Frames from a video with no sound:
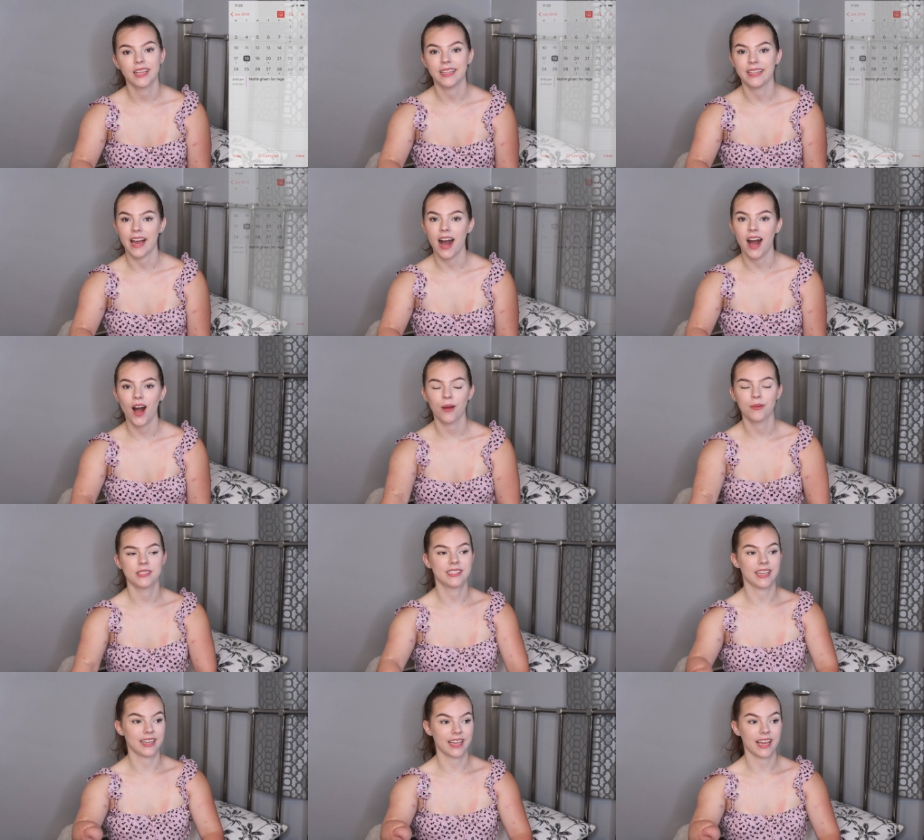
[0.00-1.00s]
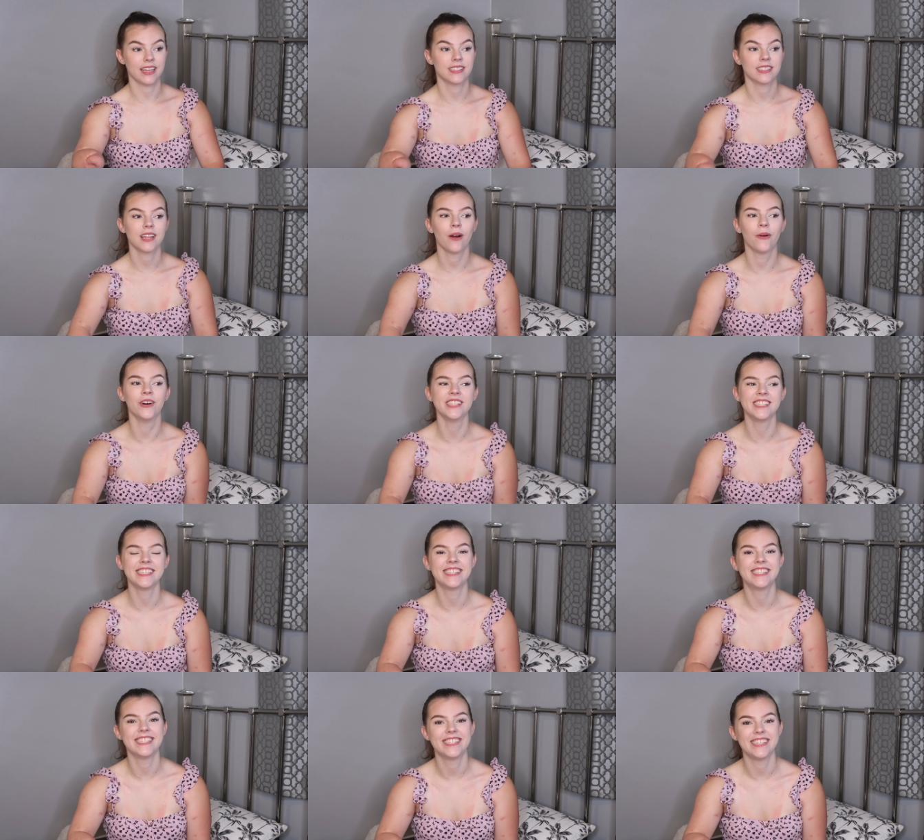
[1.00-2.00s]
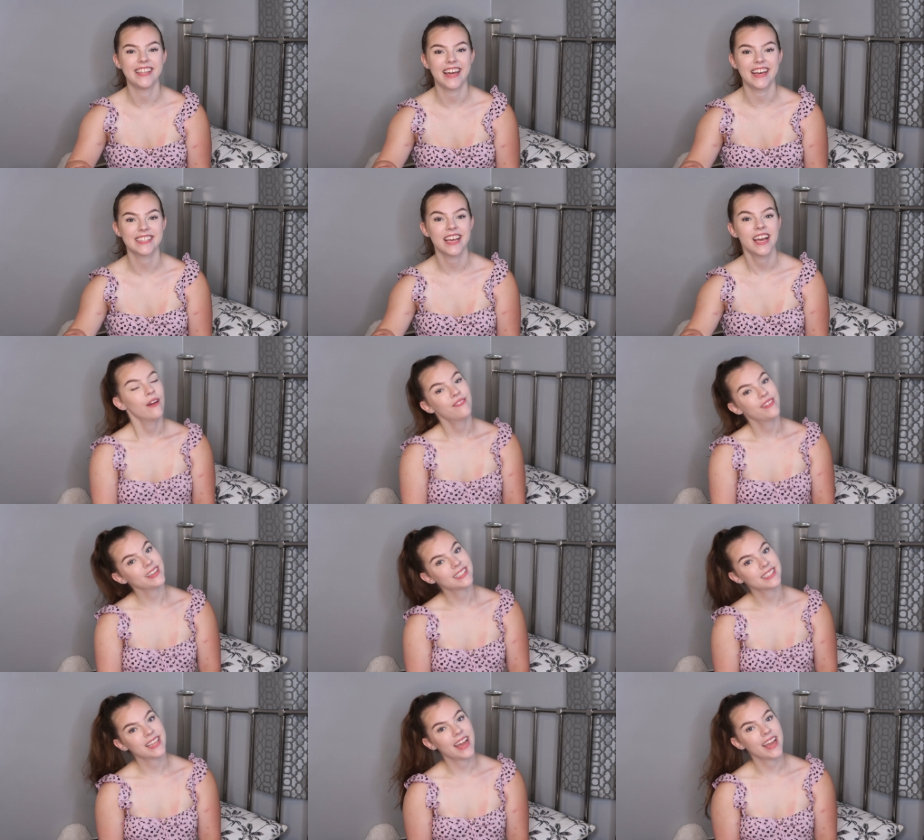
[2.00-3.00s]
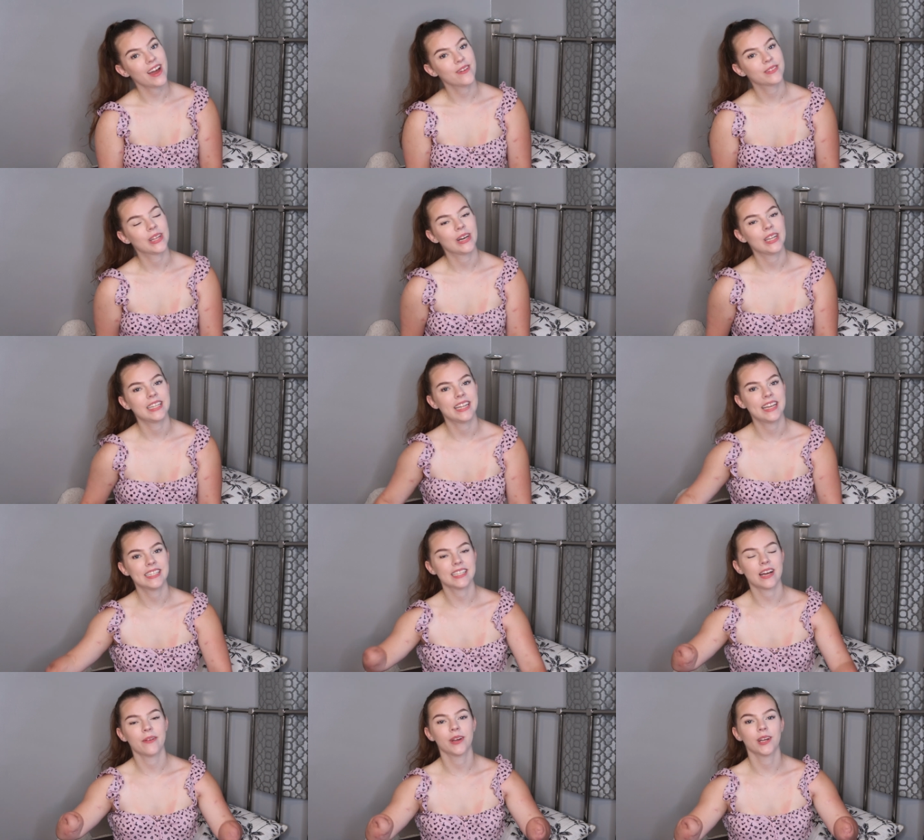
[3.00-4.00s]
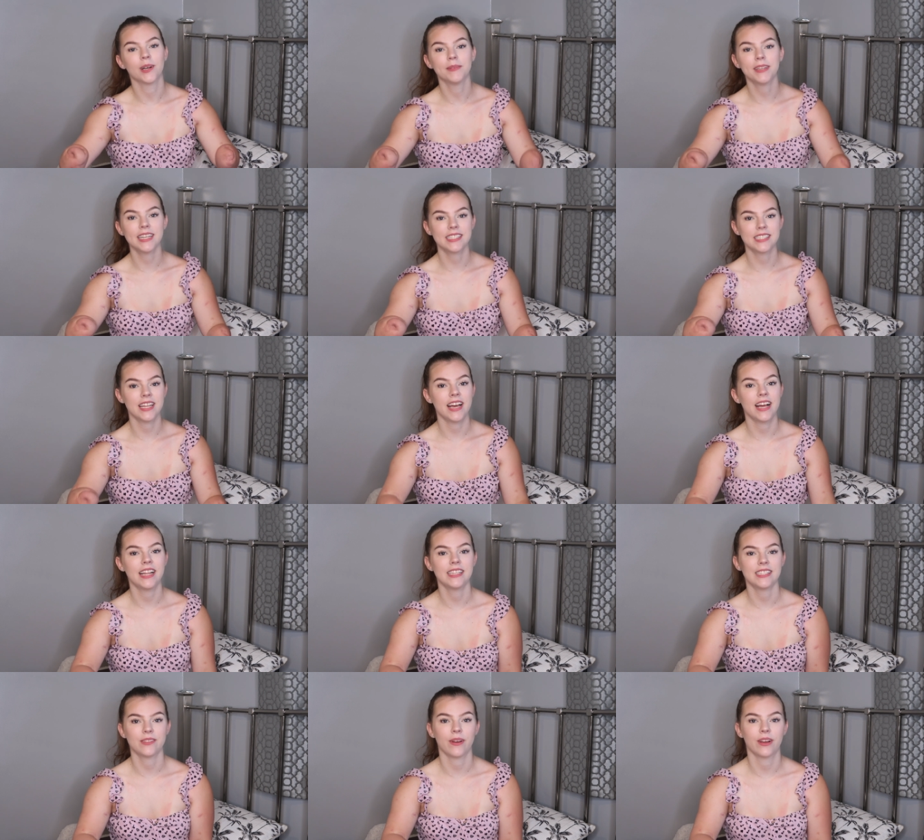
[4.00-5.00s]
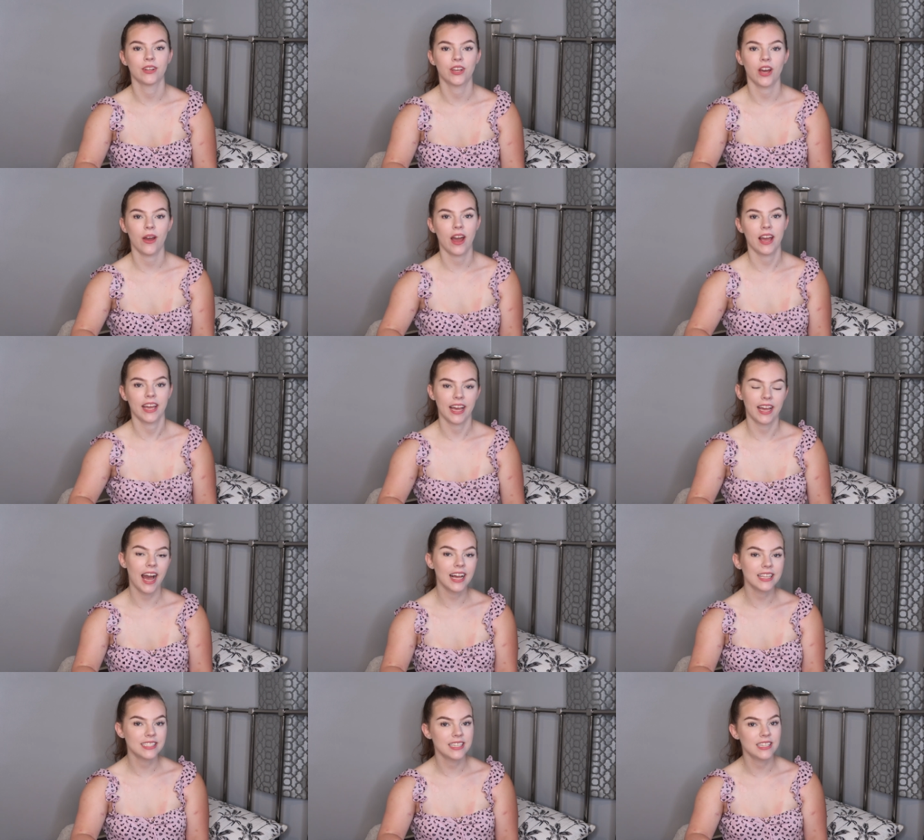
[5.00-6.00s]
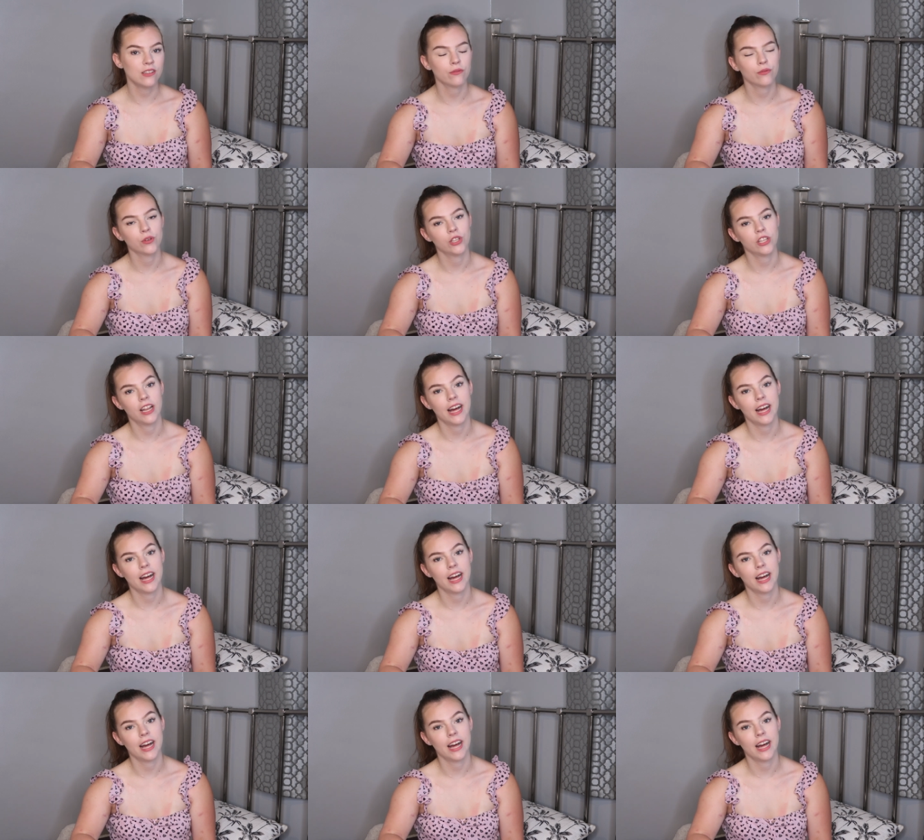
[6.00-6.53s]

Yeah, I was dedicated. I wanted to do this. First day of the holidays, I woke up nice and early so I could go and get casted for new